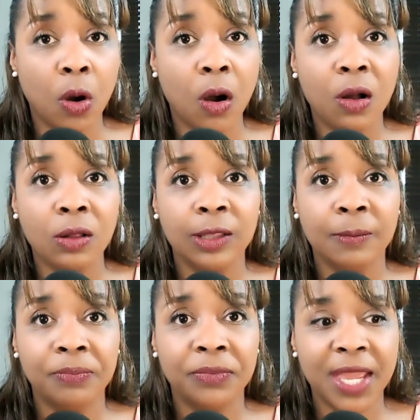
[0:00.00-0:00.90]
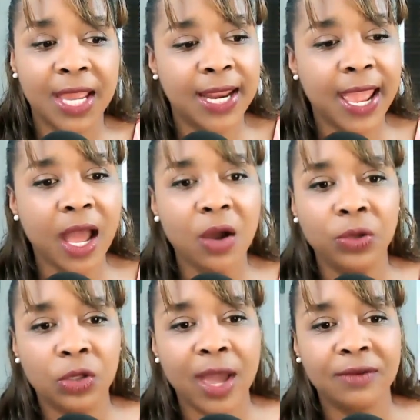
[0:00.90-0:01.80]
wall. And
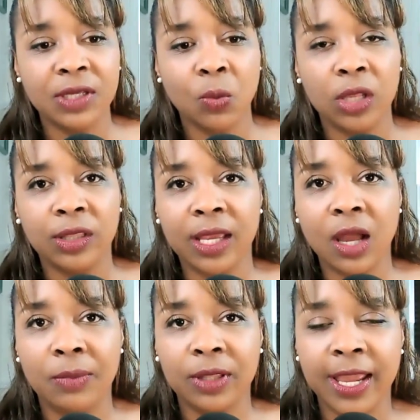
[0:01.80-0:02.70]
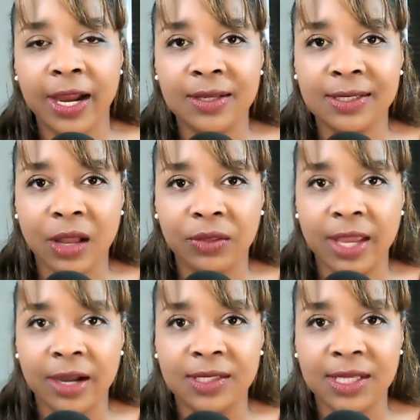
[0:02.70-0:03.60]
now you have someone like Kamala Harris out
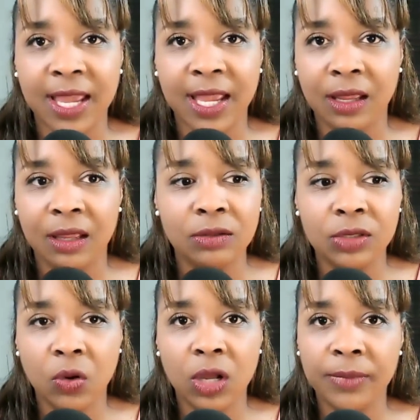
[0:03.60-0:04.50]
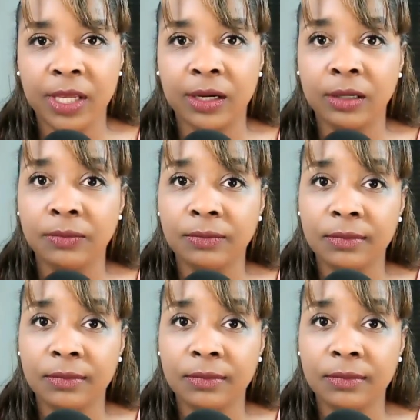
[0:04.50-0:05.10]
there saying, don't come here.